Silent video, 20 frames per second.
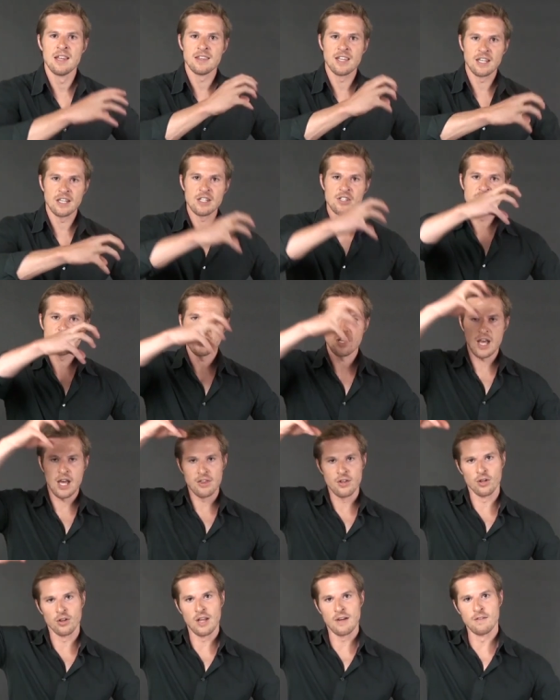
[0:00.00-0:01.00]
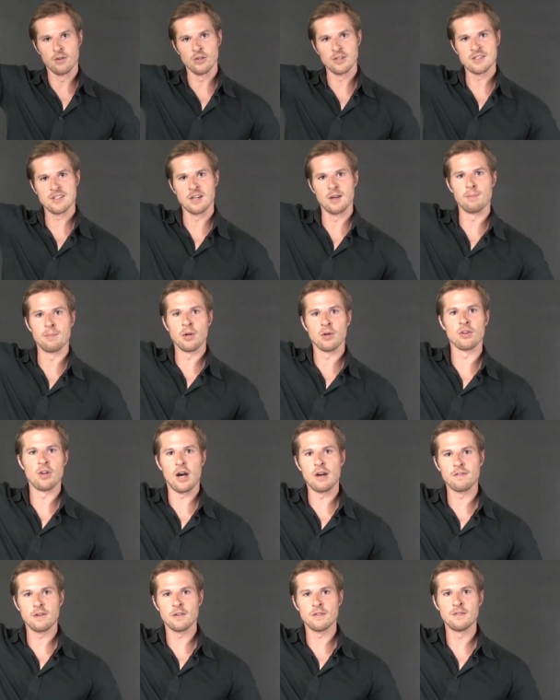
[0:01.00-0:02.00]
that each other level is going to build
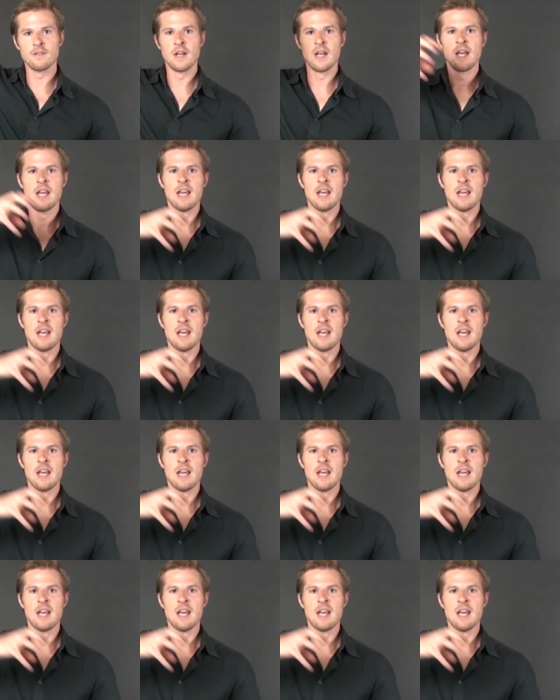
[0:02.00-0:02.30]
off of,